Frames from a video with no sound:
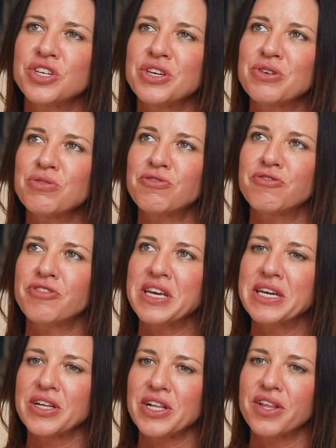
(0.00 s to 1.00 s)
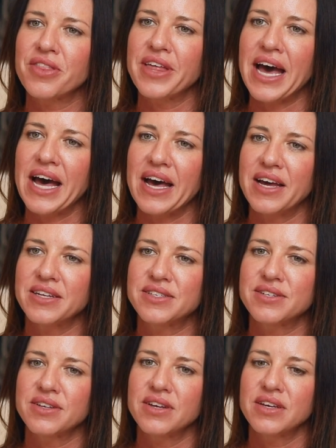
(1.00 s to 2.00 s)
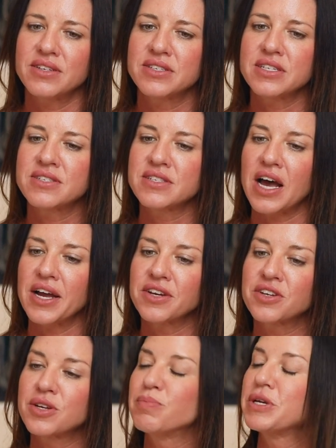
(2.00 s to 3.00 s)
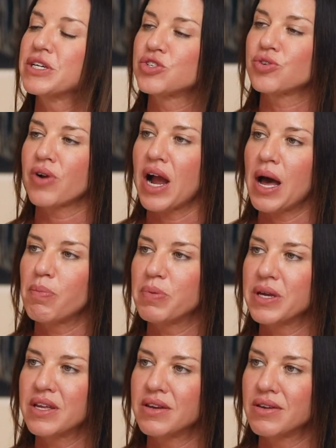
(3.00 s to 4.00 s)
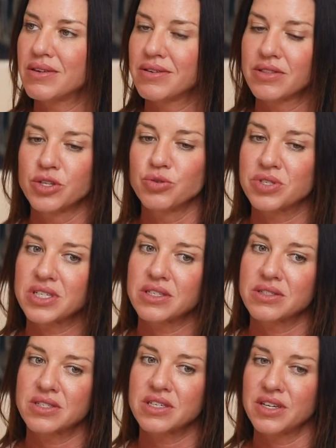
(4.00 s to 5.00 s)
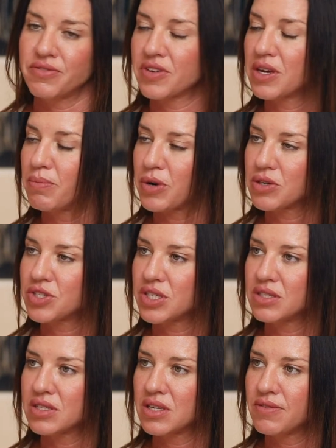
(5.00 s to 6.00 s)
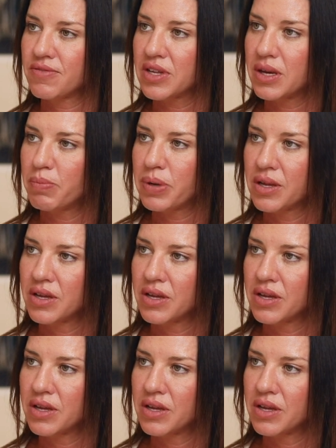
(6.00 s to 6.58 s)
you feel that design could be a trap in losing significant margins in a flip?